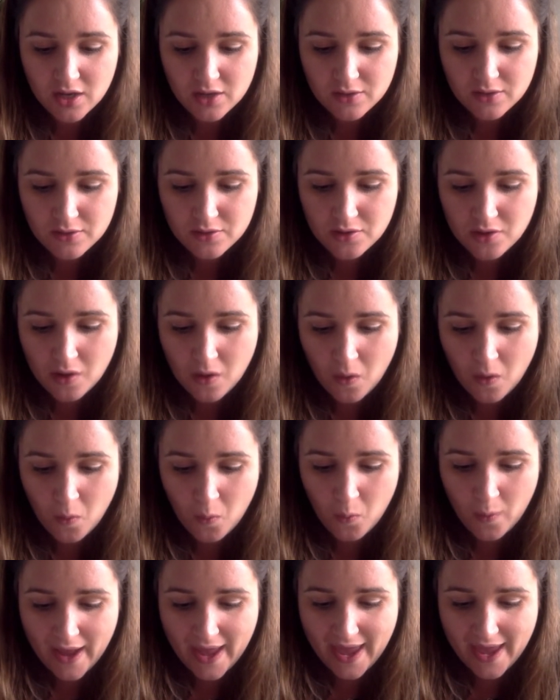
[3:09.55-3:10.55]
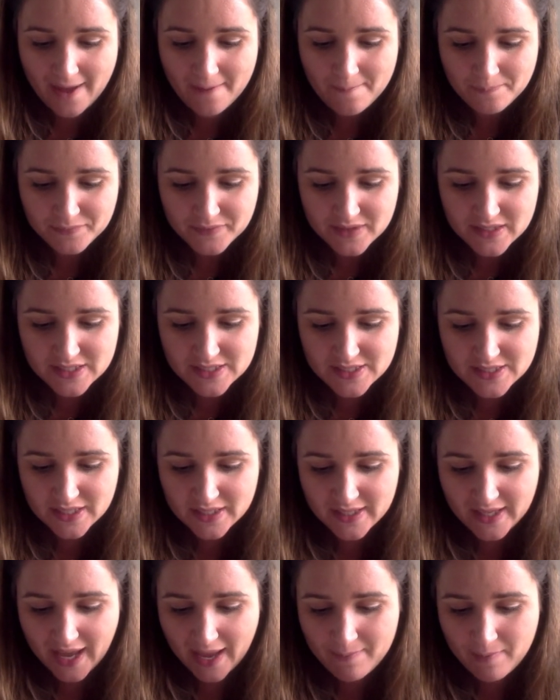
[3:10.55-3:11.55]
"No way. The
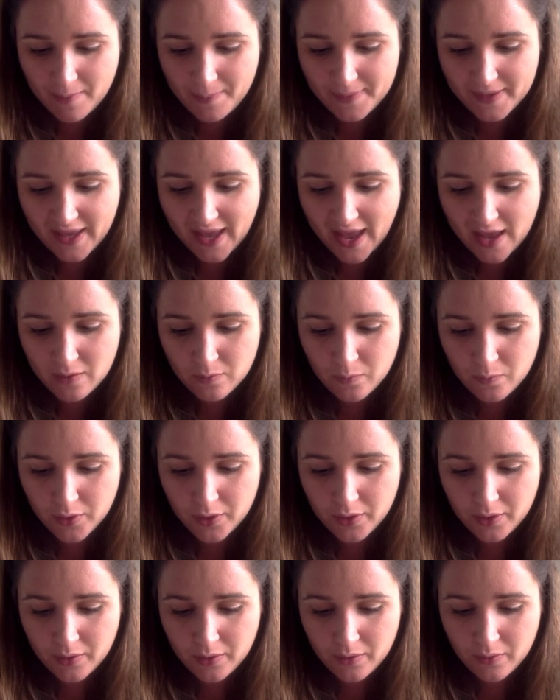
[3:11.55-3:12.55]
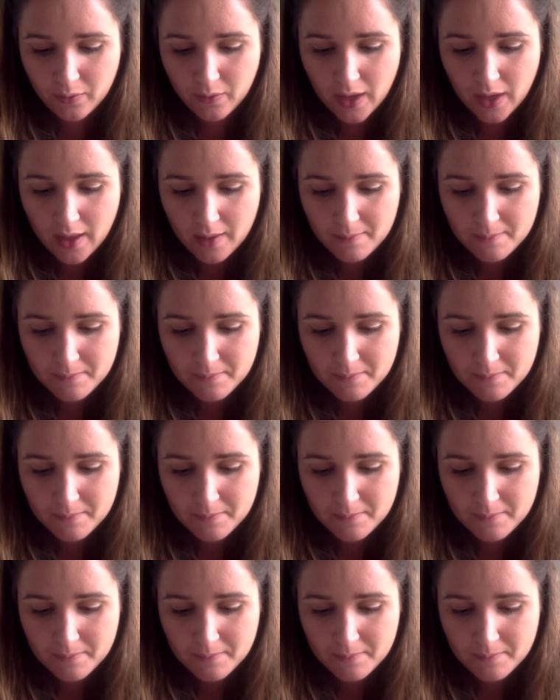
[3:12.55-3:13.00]
sun came up again. Woohoo!